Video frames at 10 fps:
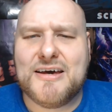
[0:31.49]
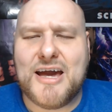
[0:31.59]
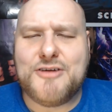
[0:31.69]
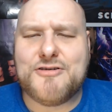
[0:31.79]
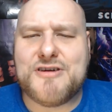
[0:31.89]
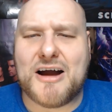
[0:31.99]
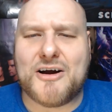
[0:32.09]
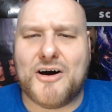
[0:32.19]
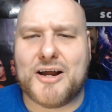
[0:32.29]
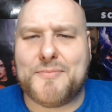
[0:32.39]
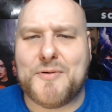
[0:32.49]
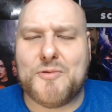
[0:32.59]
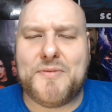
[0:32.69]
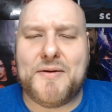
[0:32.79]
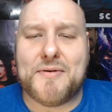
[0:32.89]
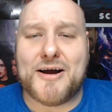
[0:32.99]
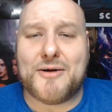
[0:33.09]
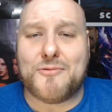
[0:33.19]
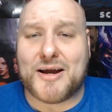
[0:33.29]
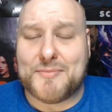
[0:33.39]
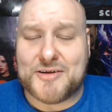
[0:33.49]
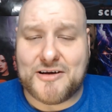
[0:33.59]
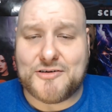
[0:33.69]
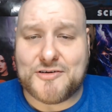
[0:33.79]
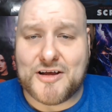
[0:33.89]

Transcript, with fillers: And you're not caught up, it would be my recommendation